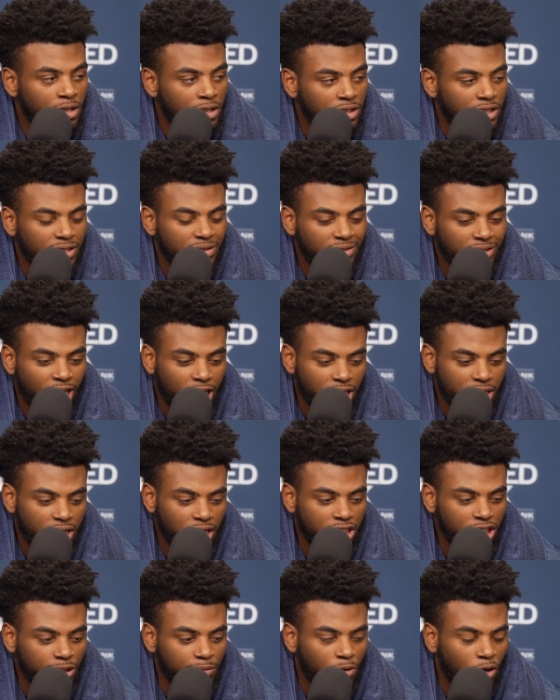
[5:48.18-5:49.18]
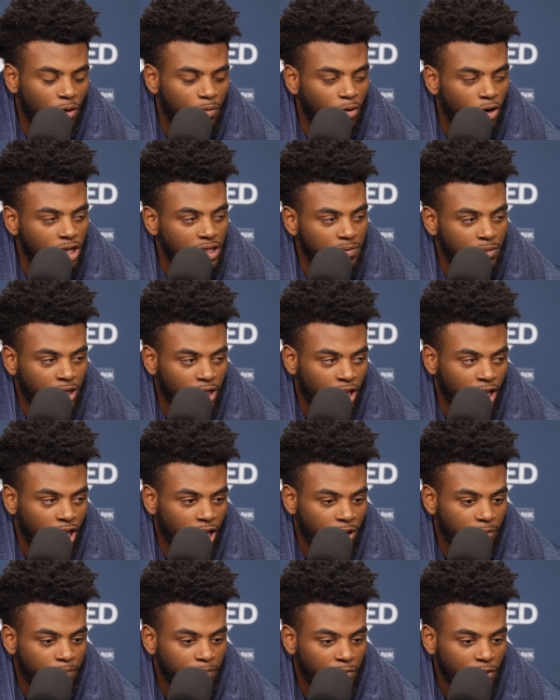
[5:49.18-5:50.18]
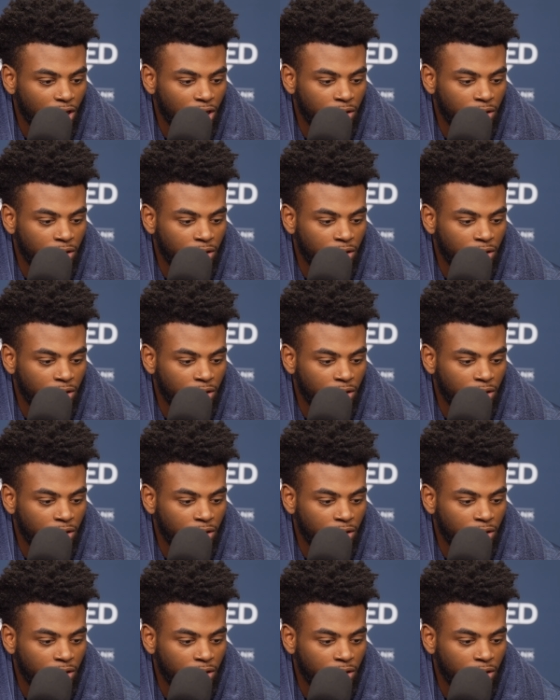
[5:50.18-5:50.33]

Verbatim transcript: just trying to touch up all parts of my game,